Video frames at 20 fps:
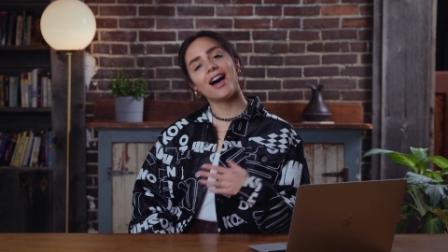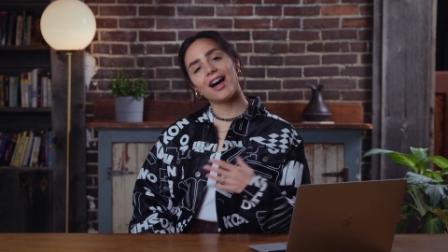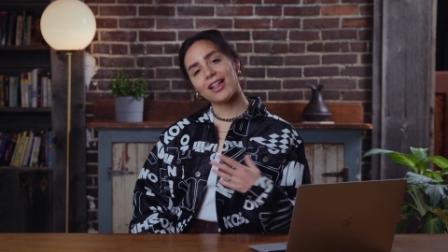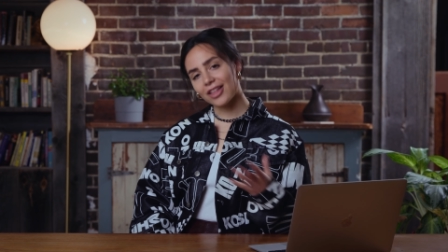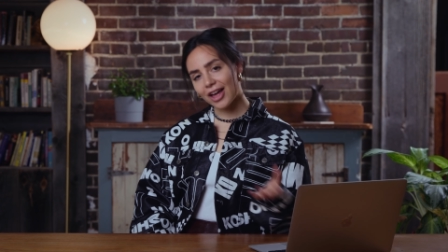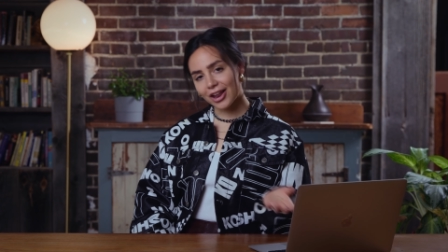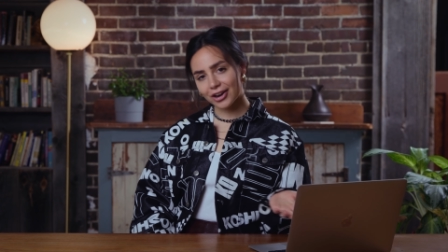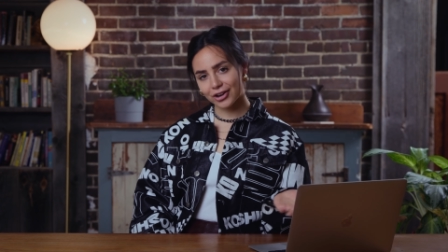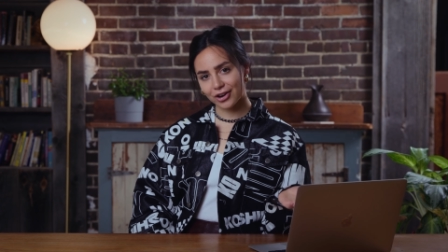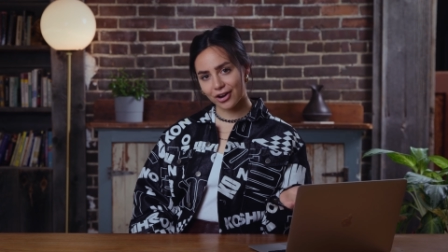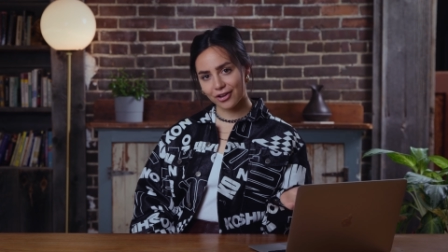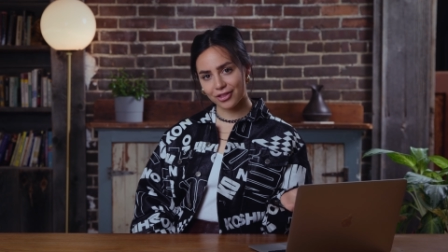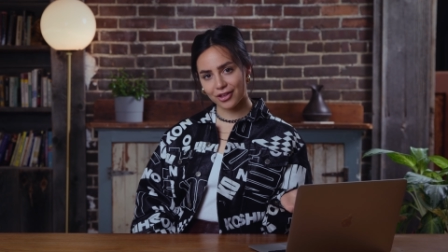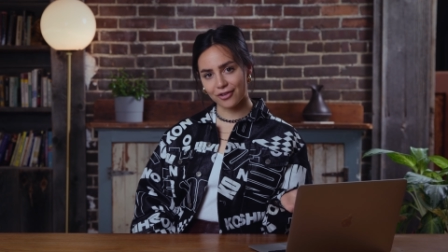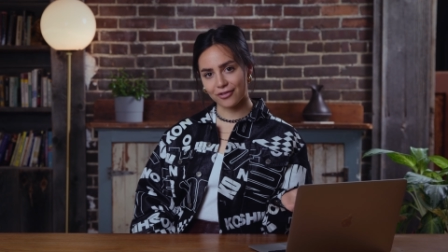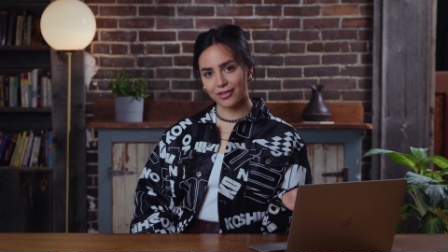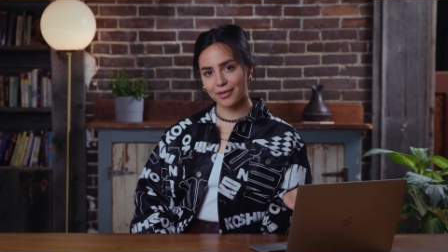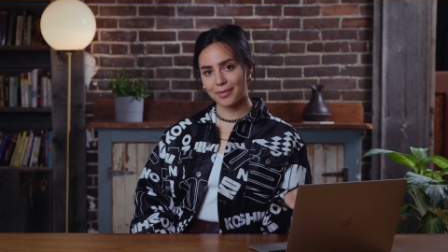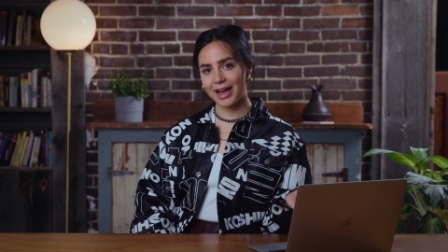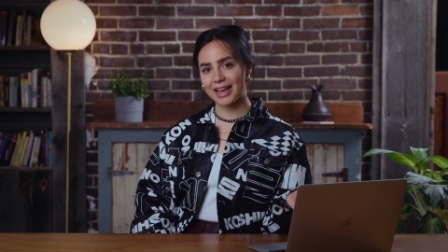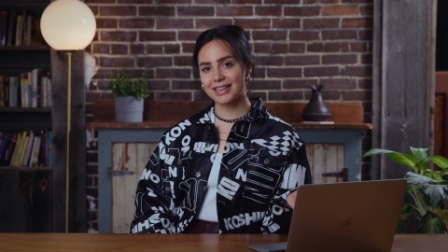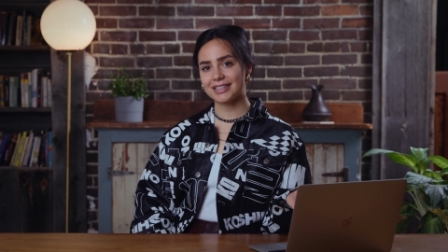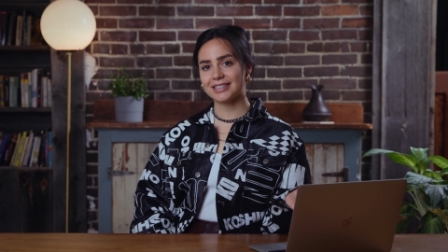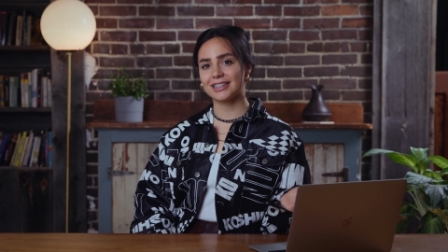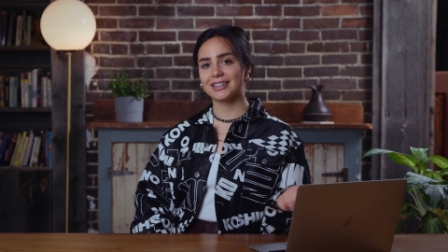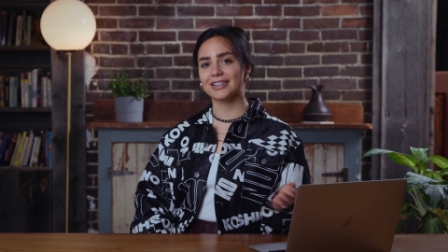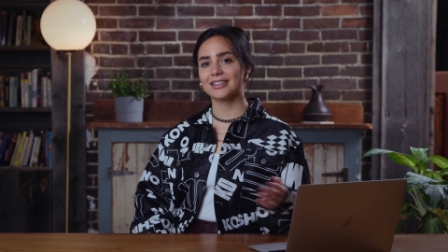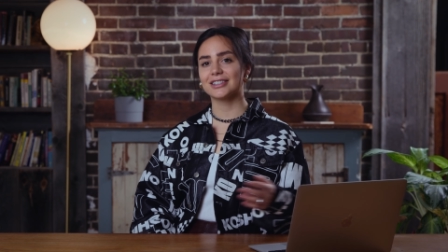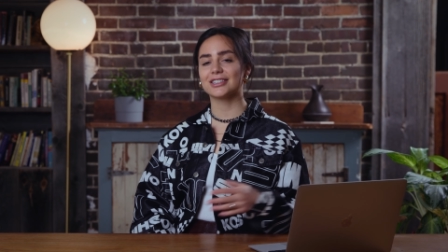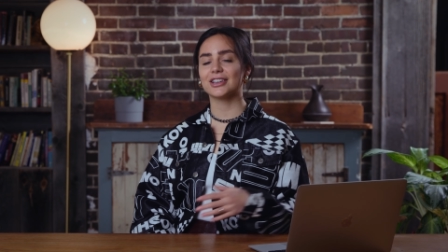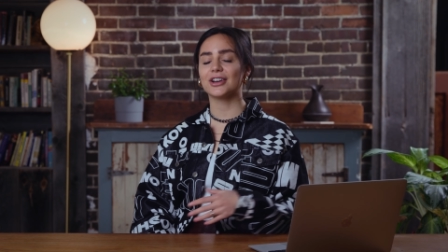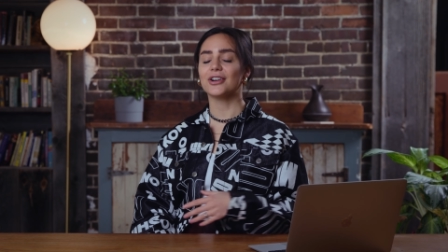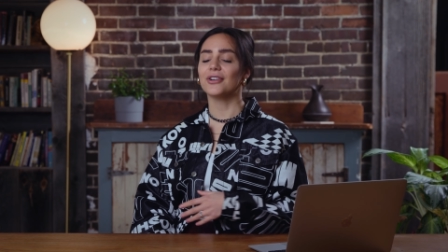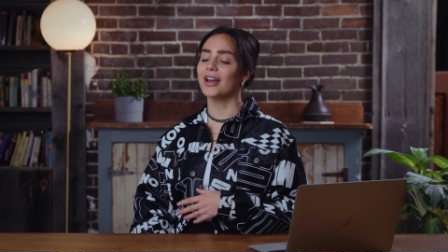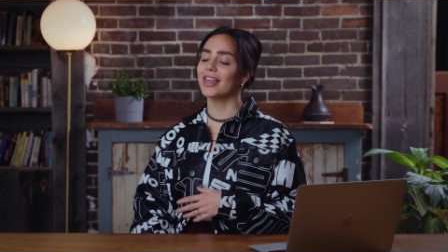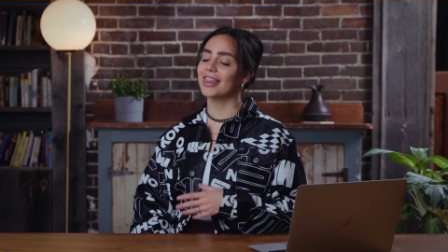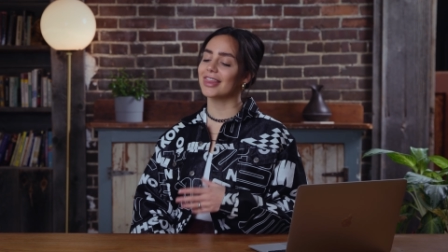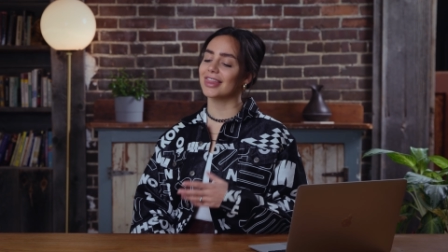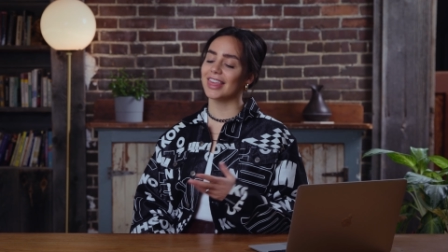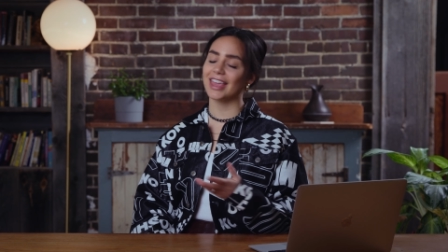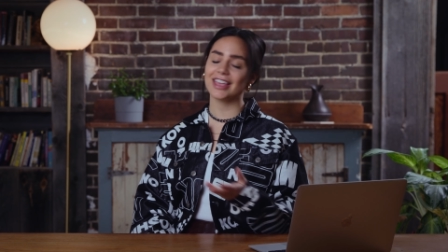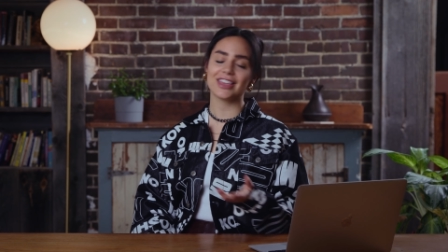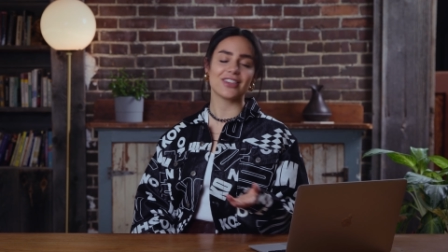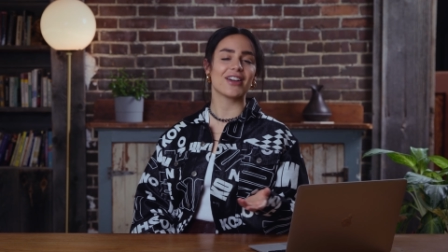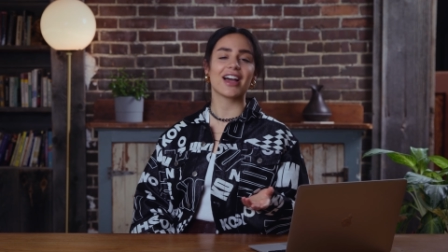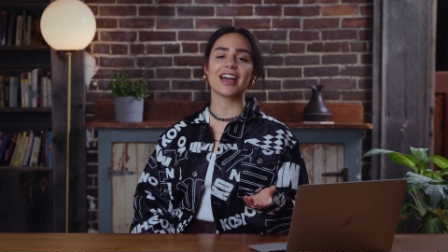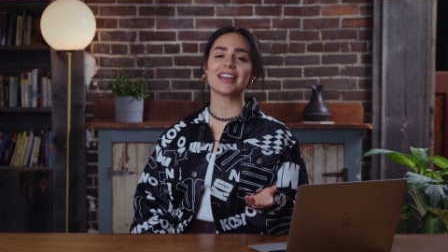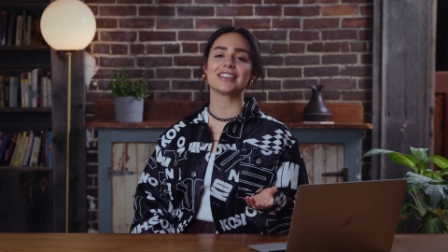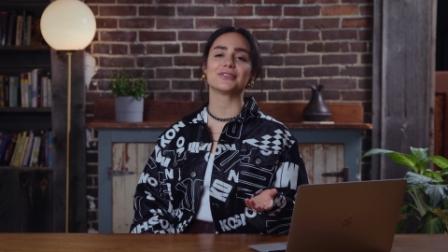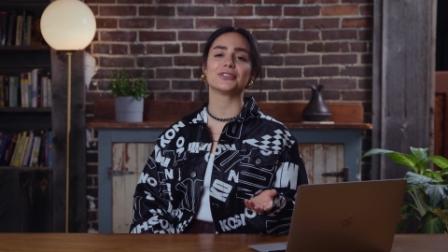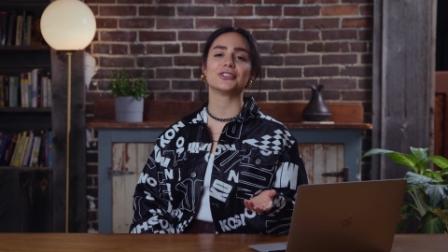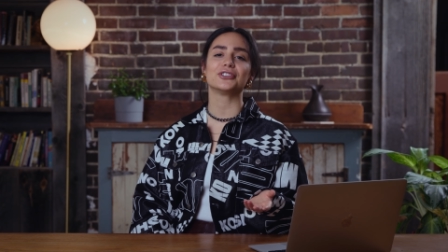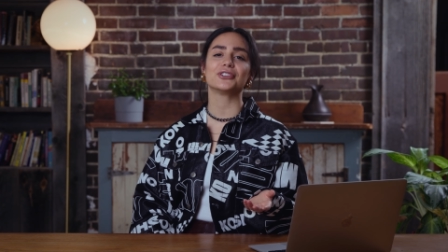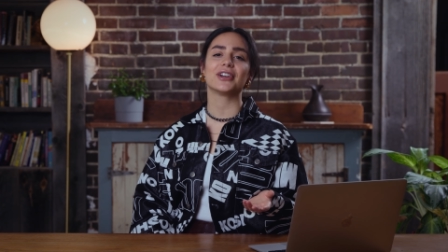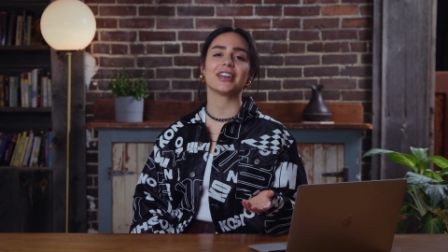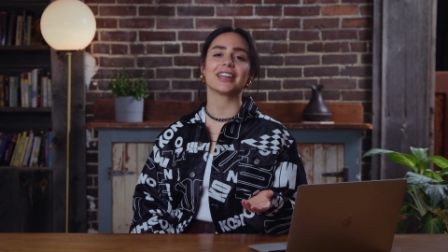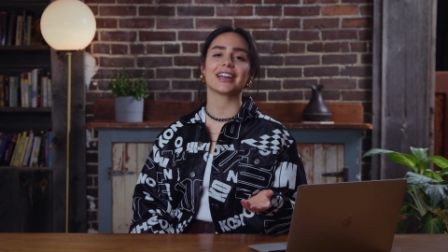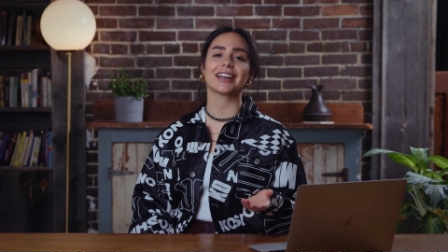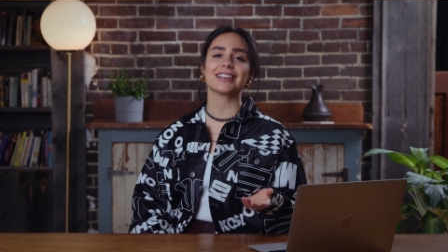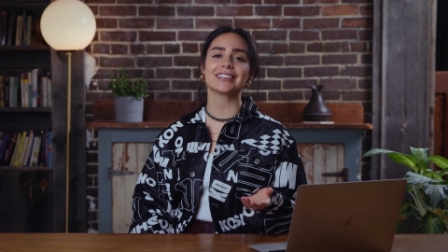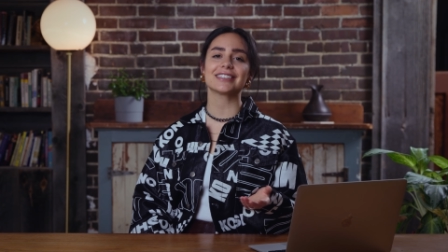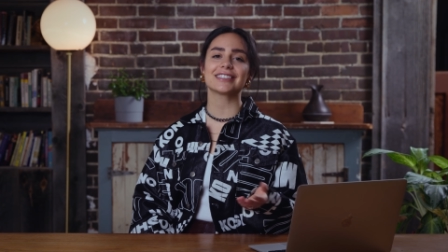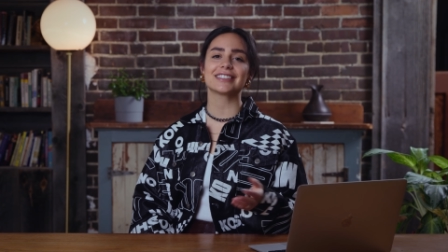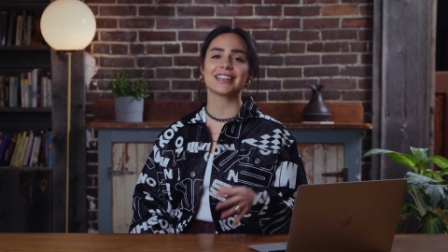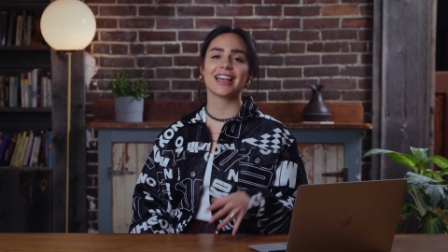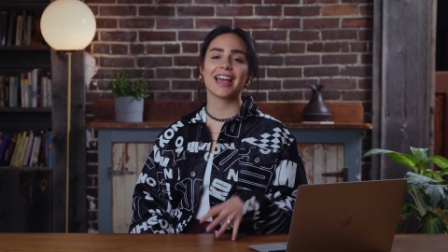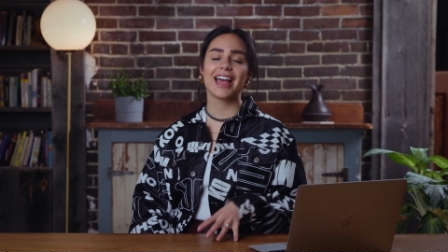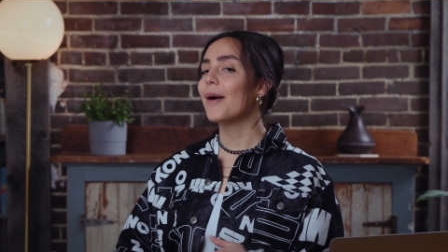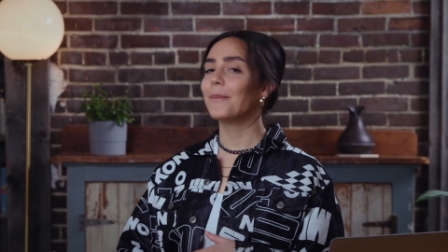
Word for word: a lot of growth over the past year, so thank you guys for joining us.